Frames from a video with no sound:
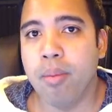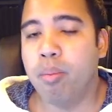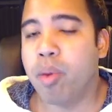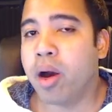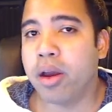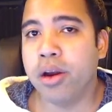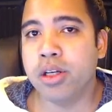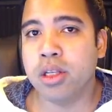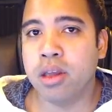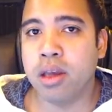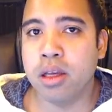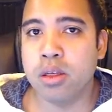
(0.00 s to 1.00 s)
But here's the
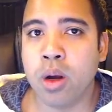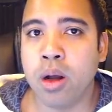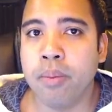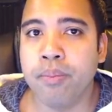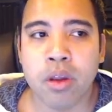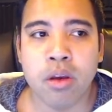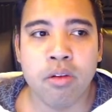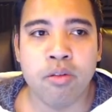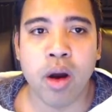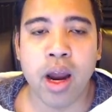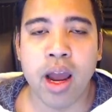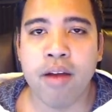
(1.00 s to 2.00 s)
thing as well.
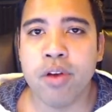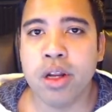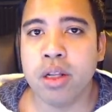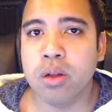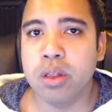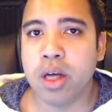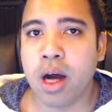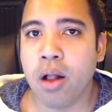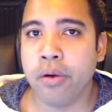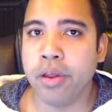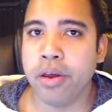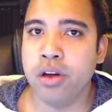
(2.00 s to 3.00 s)
For every
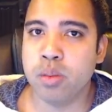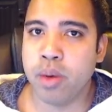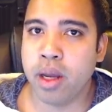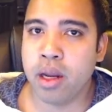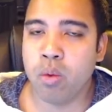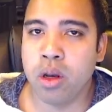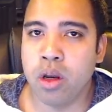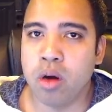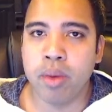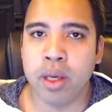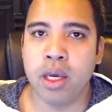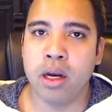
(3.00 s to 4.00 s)
dollar that you're spending when you're a
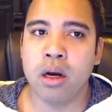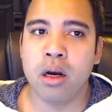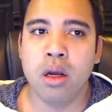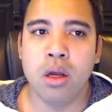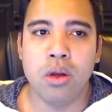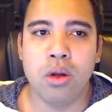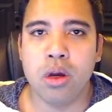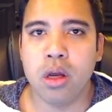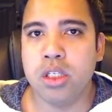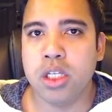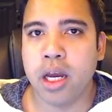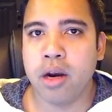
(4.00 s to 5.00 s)
beginner, you're going to
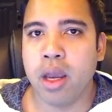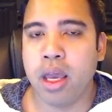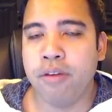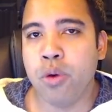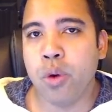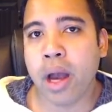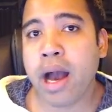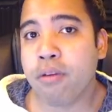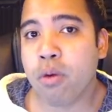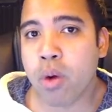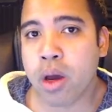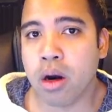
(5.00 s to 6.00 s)
generate, if you have
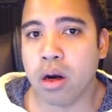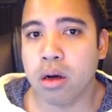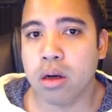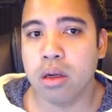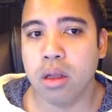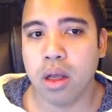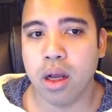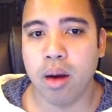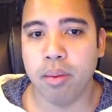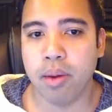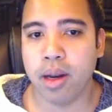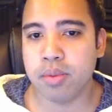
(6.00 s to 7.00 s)
a winner,
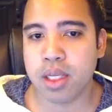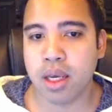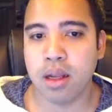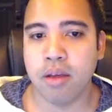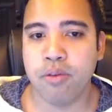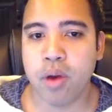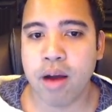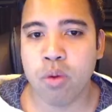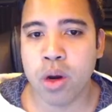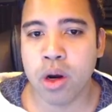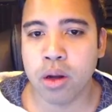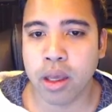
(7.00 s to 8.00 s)
and I'm saying if you have a
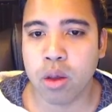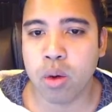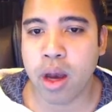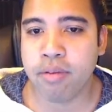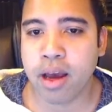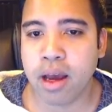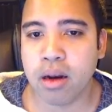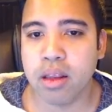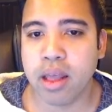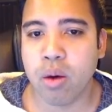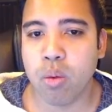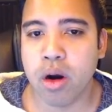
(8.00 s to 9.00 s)
winner, like you have
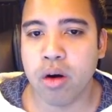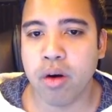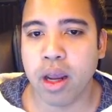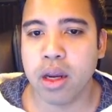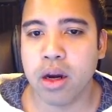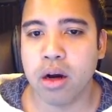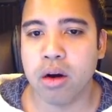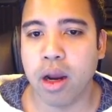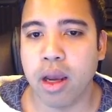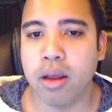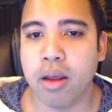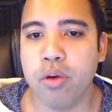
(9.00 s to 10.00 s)
that winner right here,
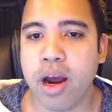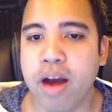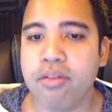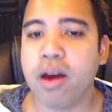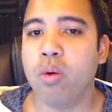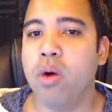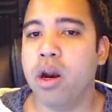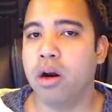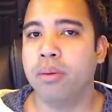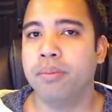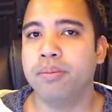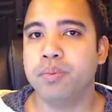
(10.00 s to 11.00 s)
right? If you have that
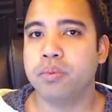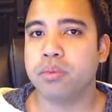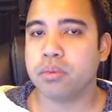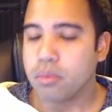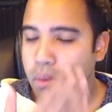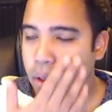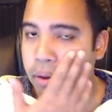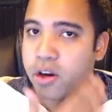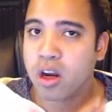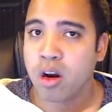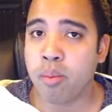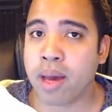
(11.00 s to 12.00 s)
winner, you're
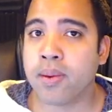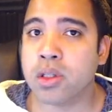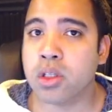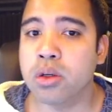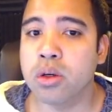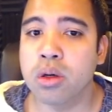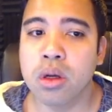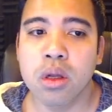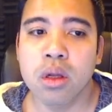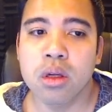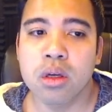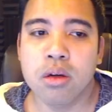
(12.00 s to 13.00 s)
going to be able to,
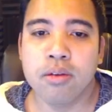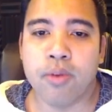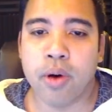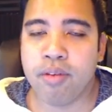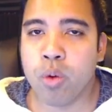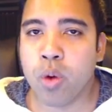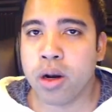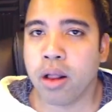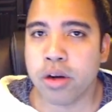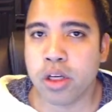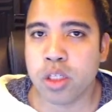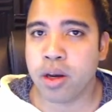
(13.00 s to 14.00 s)
for every
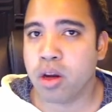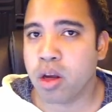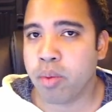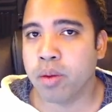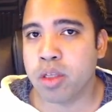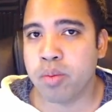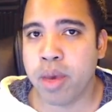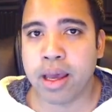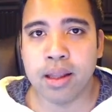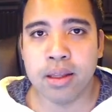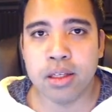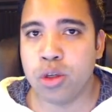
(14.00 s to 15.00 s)
$1 you spend, you're going to be able to make
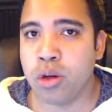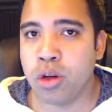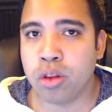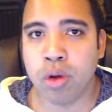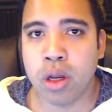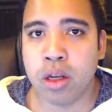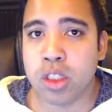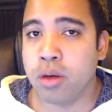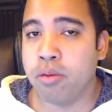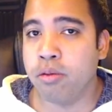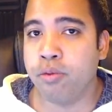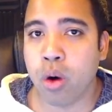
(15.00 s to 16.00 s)
at least $2 to $3 to
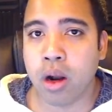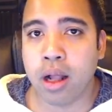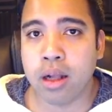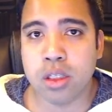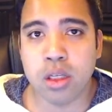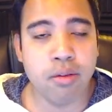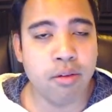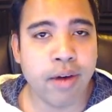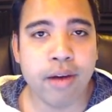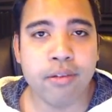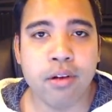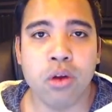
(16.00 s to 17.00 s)
even $4 to even
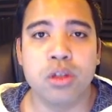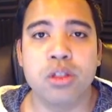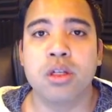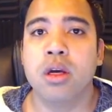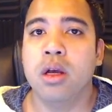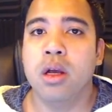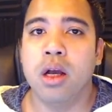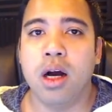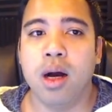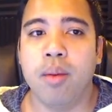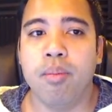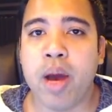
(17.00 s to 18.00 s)
$5
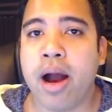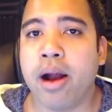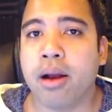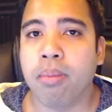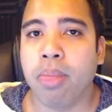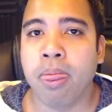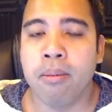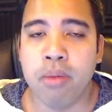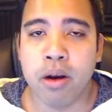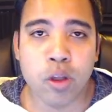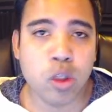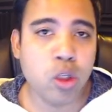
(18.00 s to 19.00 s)
back. But
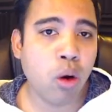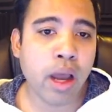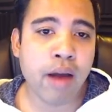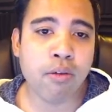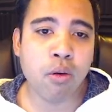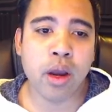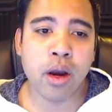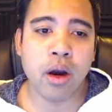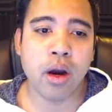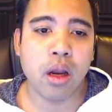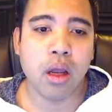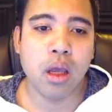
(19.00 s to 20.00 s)
if you don't have a
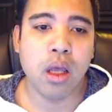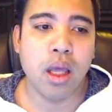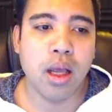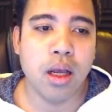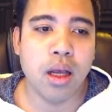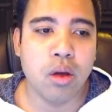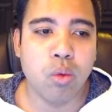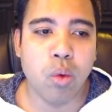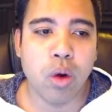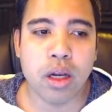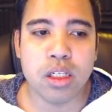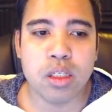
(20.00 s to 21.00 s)
winner, we're
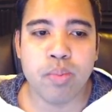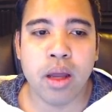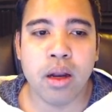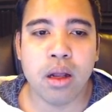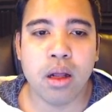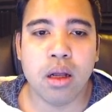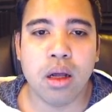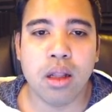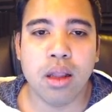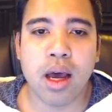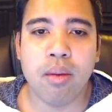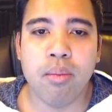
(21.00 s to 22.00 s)
going to spend a
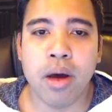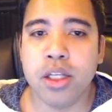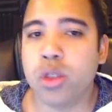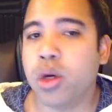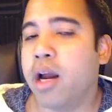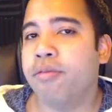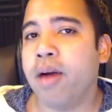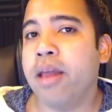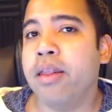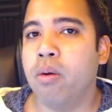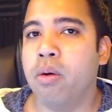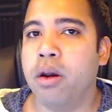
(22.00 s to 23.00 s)
lot of money trying to find
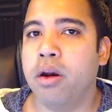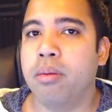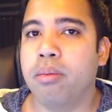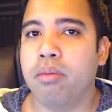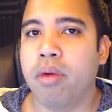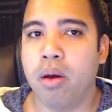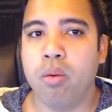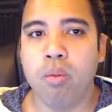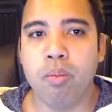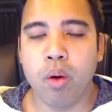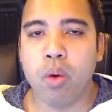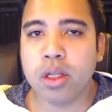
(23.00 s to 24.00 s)
that winner, right?
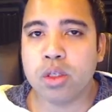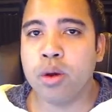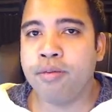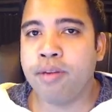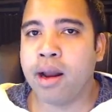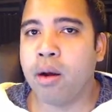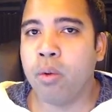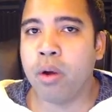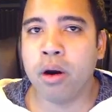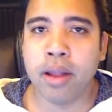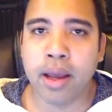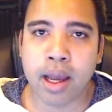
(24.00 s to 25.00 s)
But once we find that
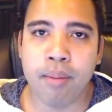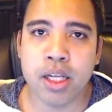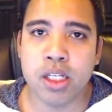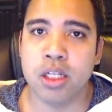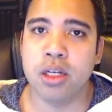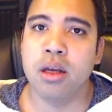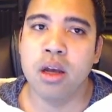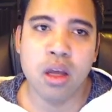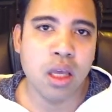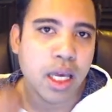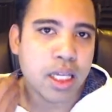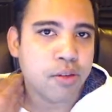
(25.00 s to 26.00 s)
winner, like I mentioned,
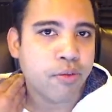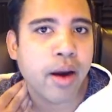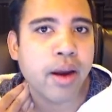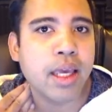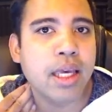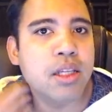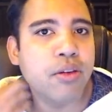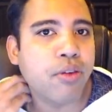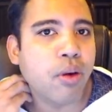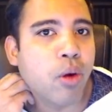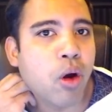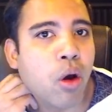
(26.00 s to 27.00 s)
it's very easy
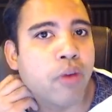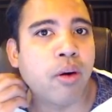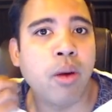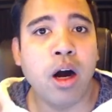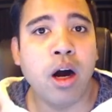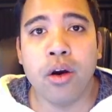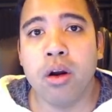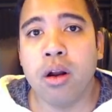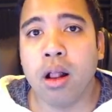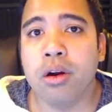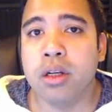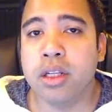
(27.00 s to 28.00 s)
from going from
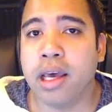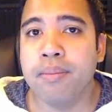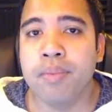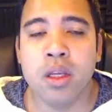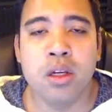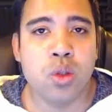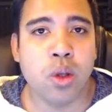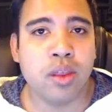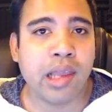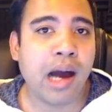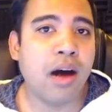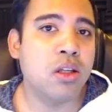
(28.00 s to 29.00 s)
$100 a day to
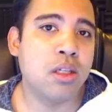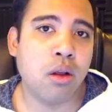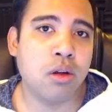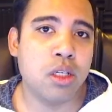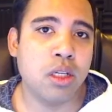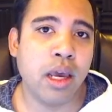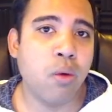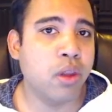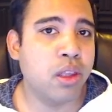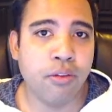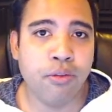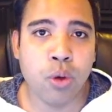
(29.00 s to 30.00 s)
$1,000 a day
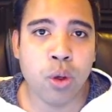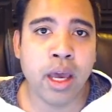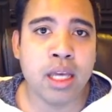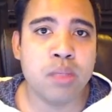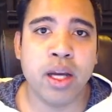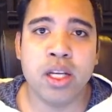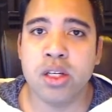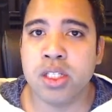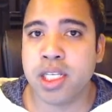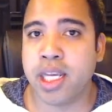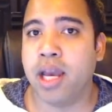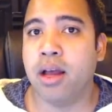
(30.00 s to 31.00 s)
within a few days by just
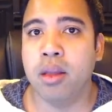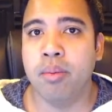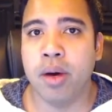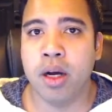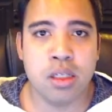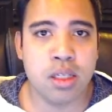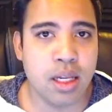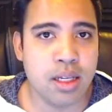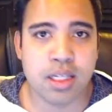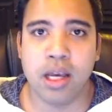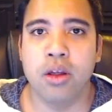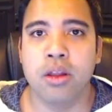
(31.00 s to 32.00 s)
scaling the budgets and
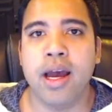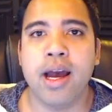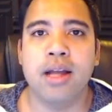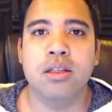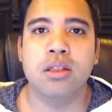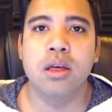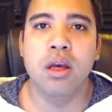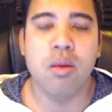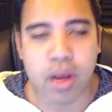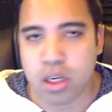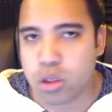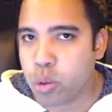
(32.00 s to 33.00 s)
scaling the ads.
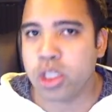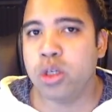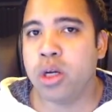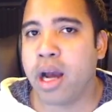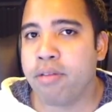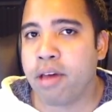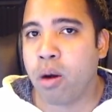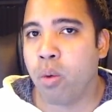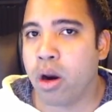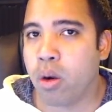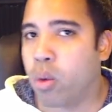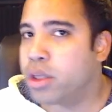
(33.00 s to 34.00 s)
Because once you have that
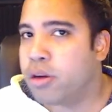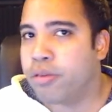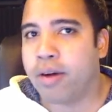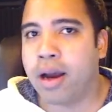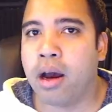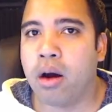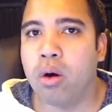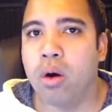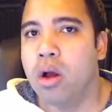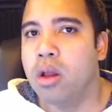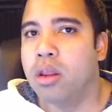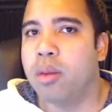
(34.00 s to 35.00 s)
winner, once you find out
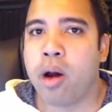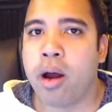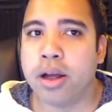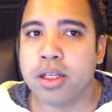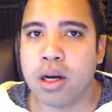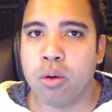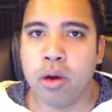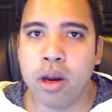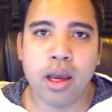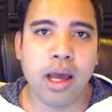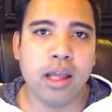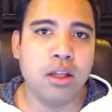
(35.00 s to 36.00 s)
the products that are
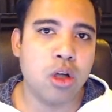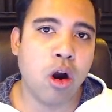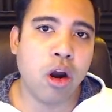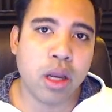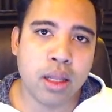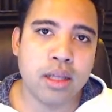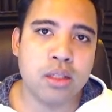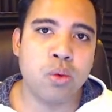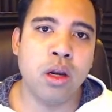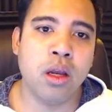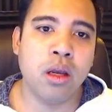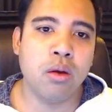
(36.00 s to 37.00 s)
winning and the targeting that's
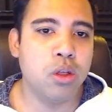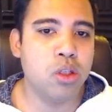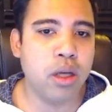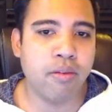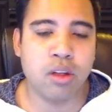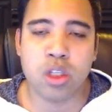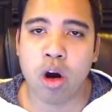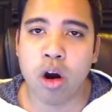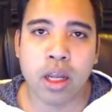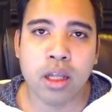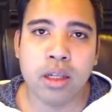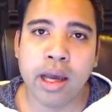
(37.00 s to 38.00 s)
winning, once you have the
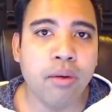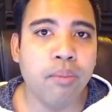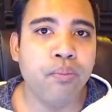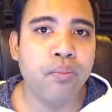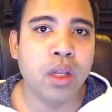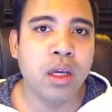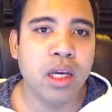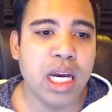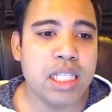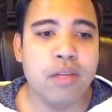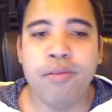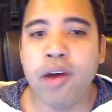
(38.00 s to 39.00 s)
targeting down,
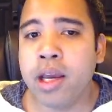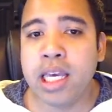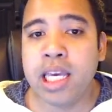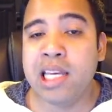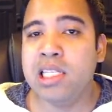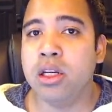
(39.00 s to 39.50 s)
it's very easy to